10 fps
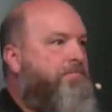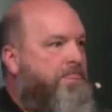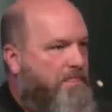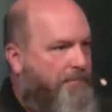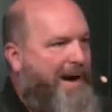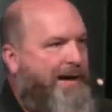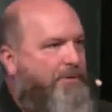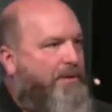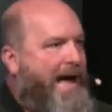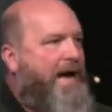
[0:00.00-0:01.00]
the
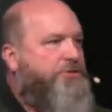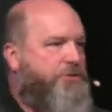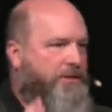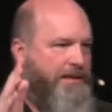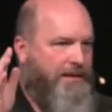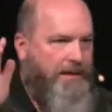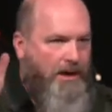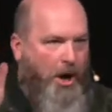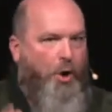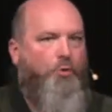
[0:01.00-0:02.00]
Bible actually
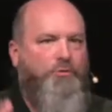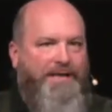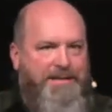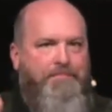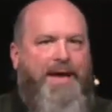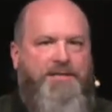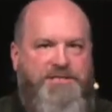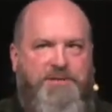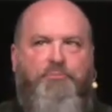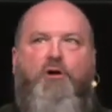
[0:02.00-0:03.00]
only makes
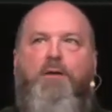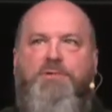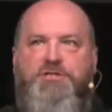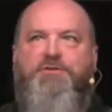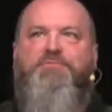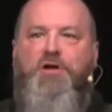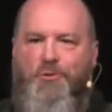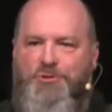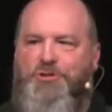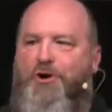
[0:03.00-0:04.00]
the promise of no
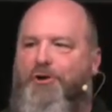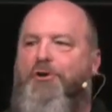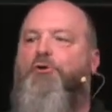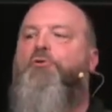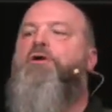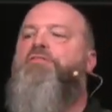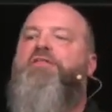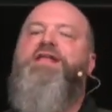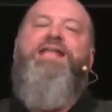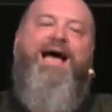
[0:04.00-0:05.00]
sorrow the
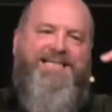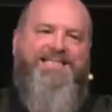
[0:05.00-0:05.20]
next